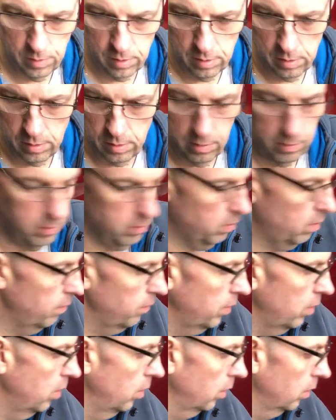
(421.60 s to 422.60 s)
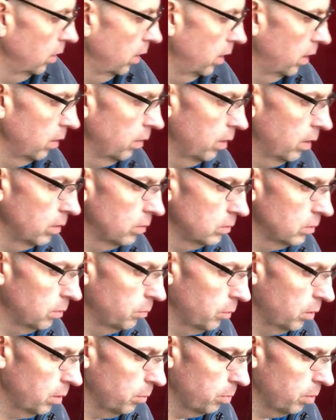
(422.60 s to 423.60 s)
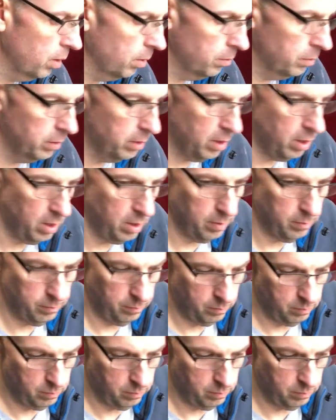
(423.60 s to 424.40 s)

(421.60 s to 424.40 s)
I have a hook laying around somewhere, probably not.